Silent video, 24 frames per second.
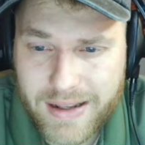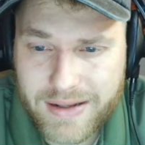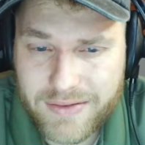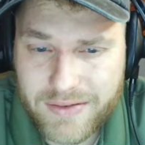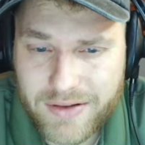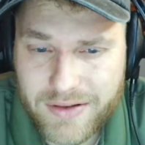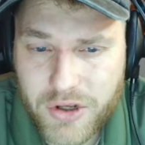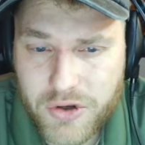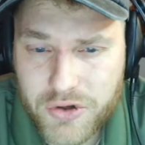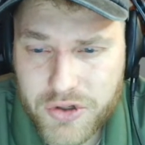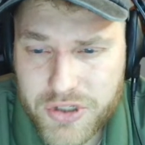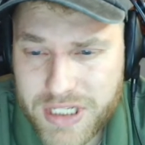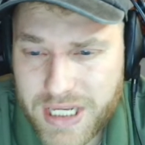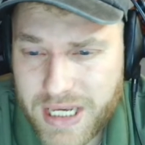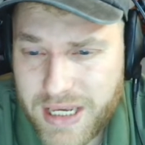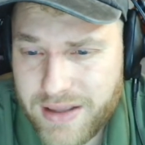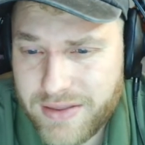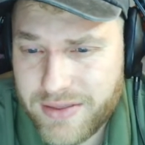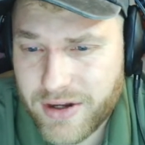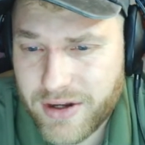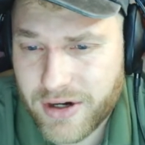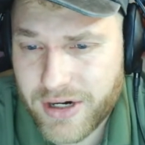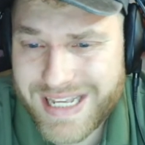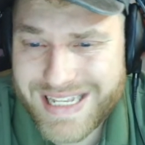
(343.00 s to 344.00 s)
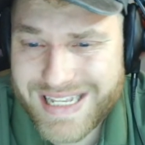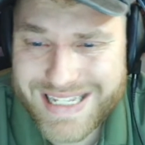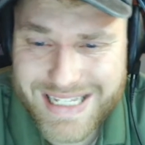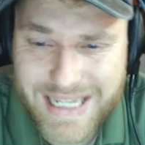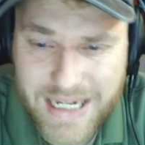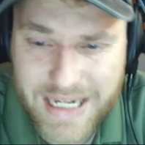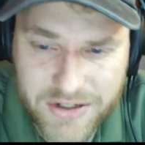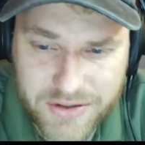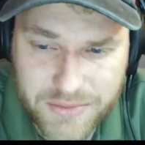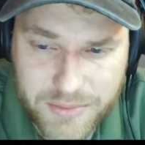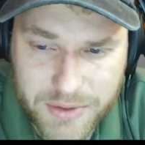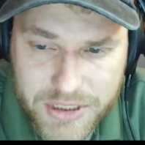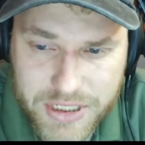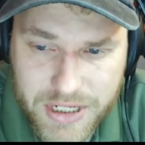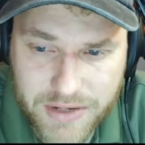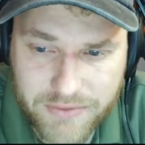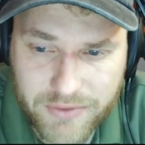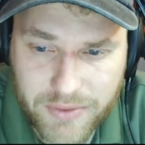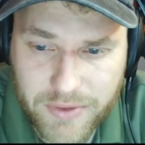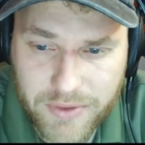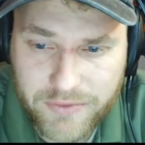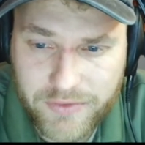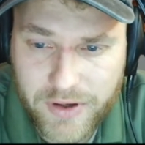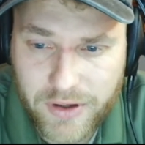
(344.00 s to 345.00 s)
UC, 36%
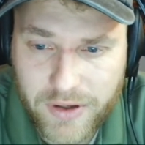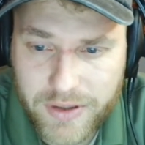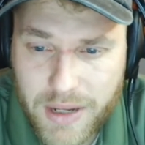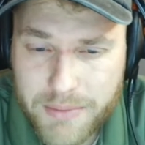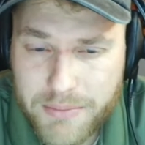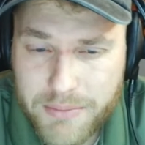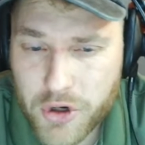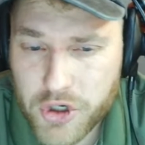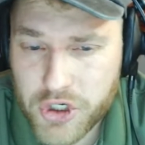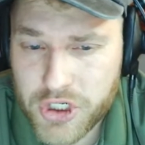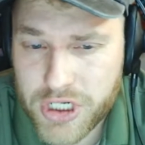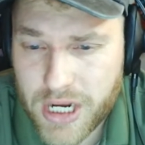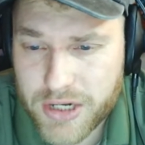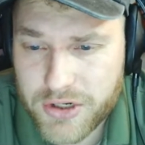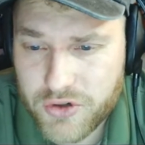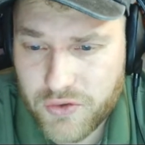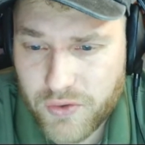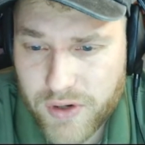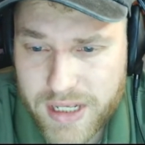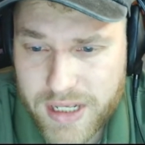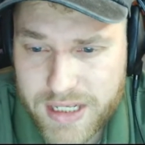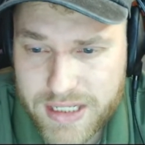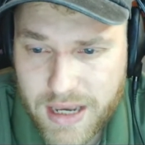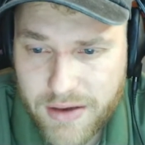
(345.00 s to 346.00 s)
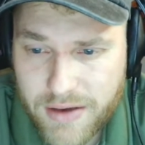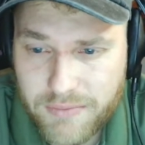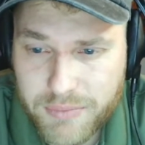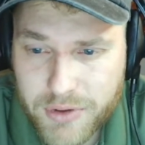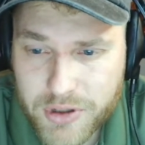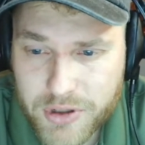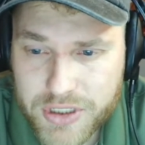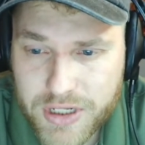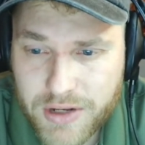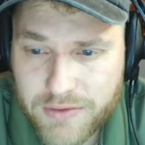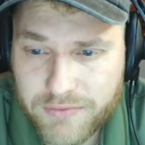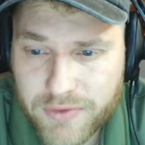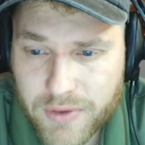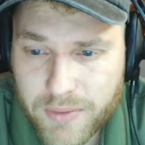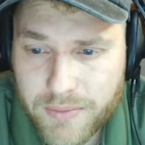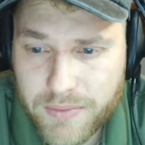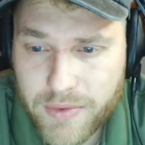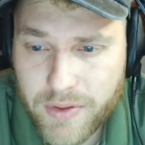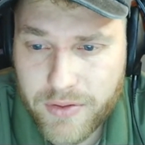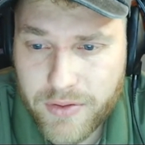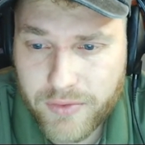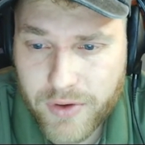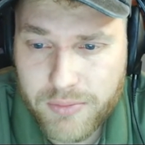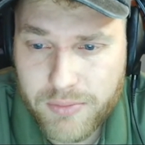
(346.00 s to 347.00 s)
from the field. They both shot 27% from
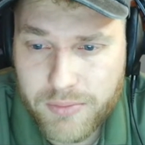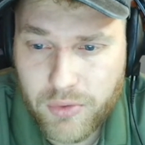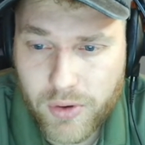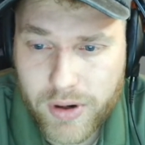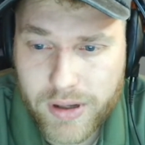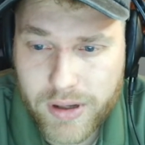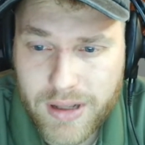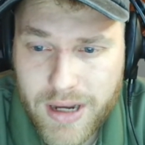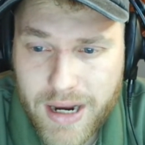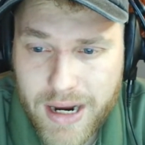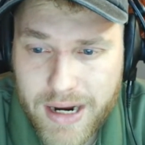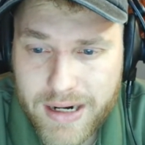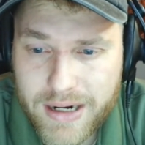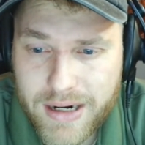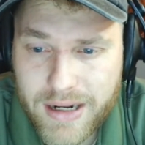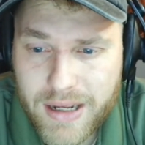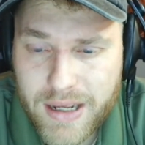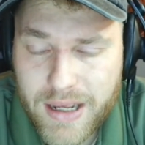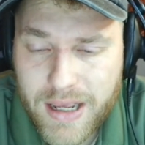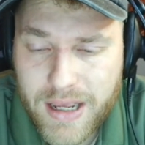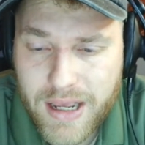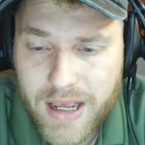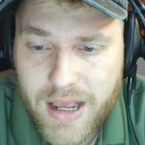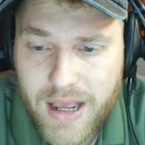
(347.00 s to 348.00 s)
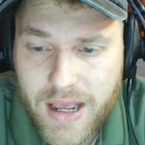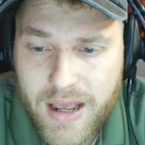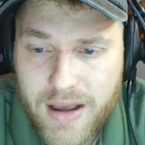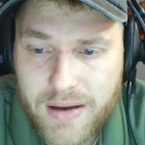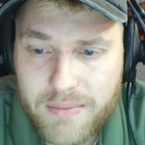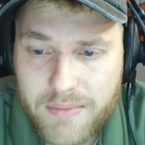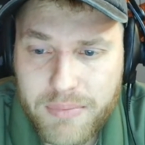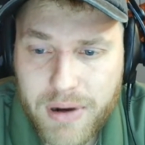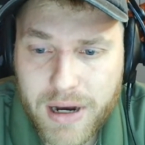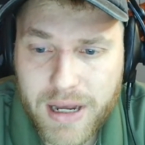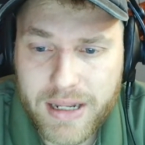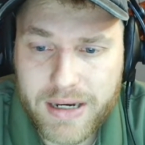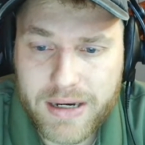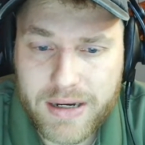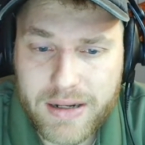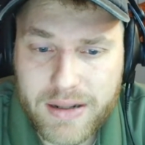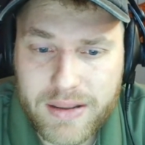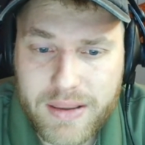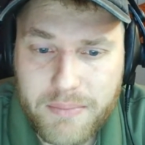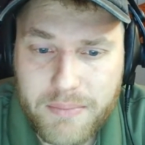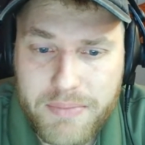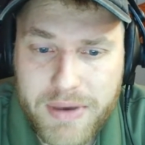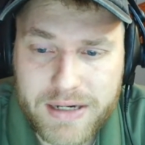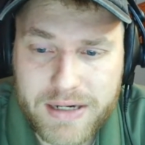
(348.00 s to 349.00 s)
the three-point line. But
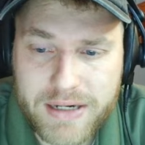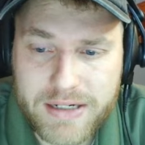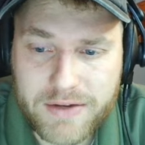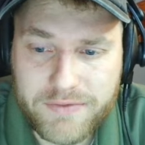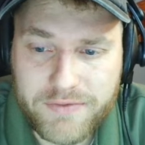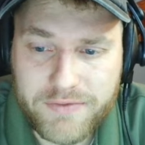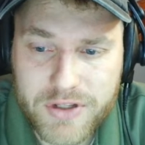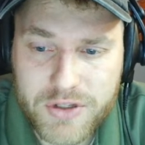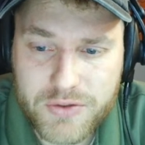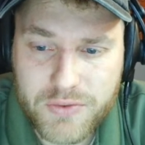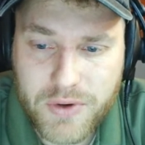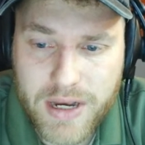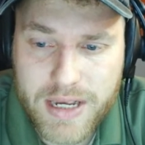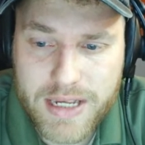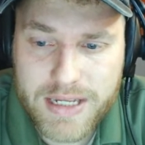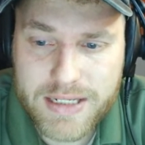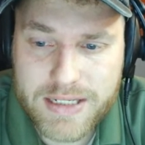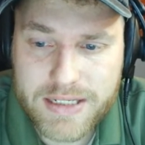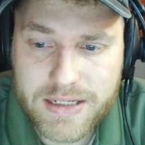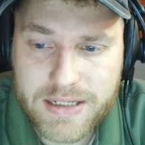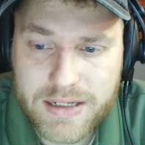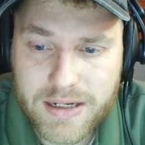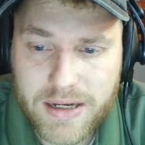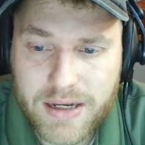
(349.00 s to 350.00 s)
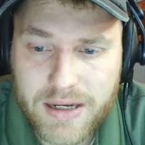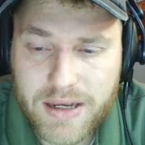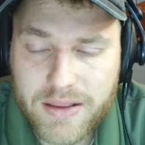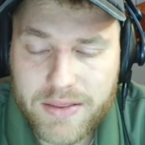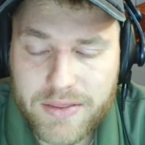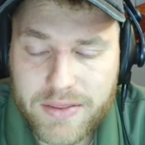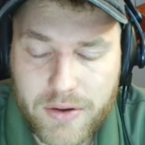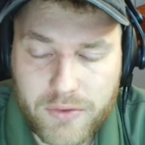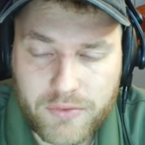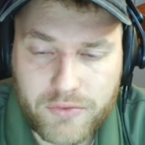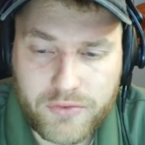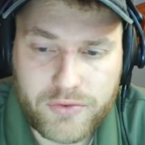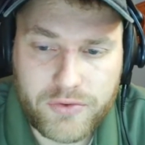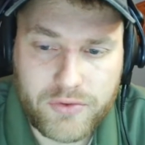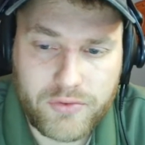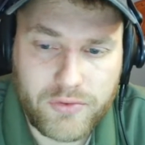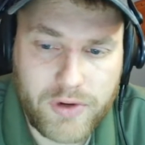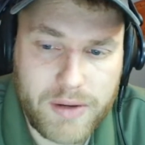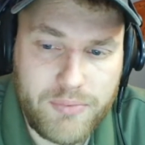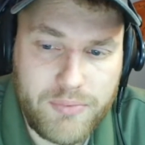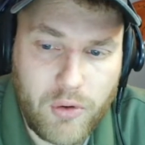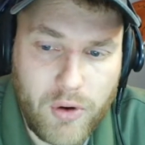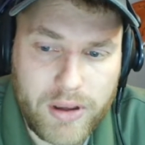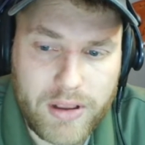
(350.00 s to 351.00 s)
the big difference was the
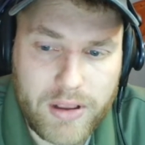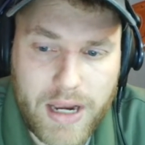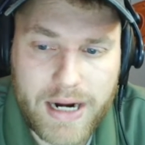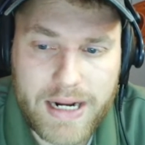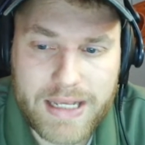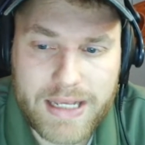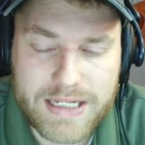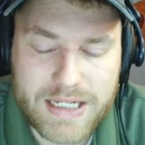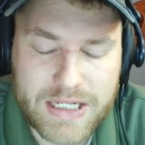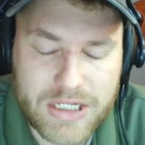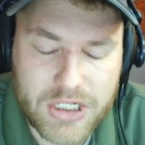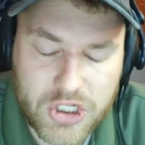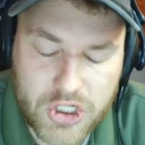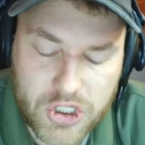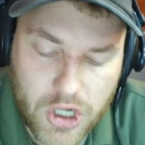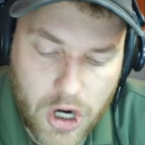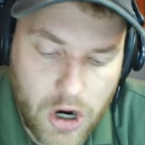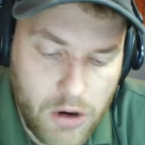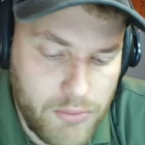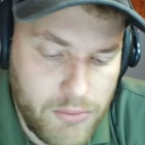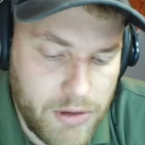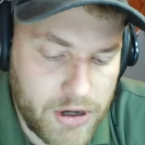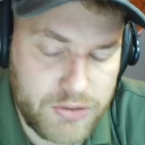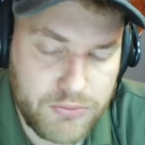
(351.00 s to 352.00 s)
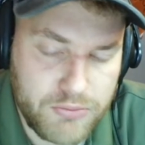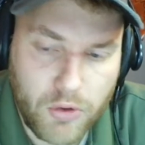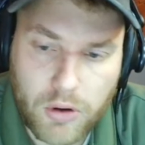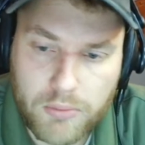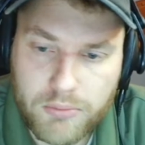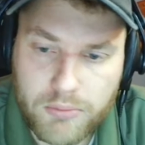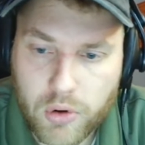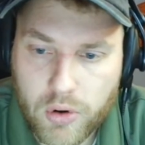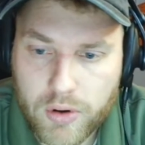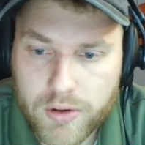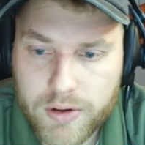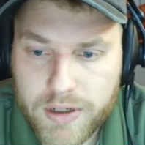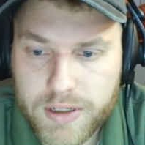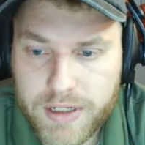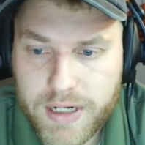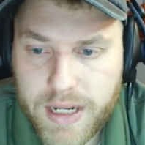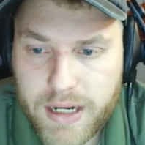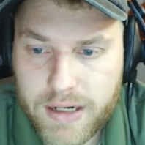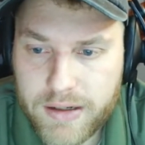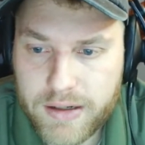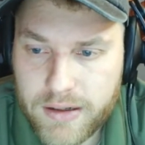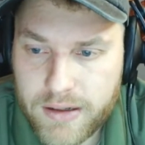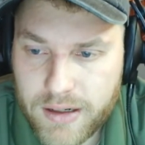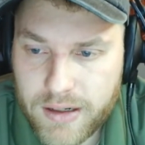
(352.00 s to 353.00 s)
three-point line is so much more important to
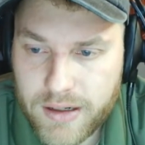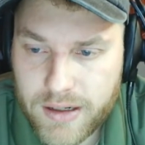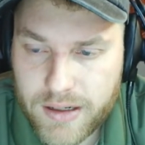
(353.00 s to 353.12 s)
Dayton.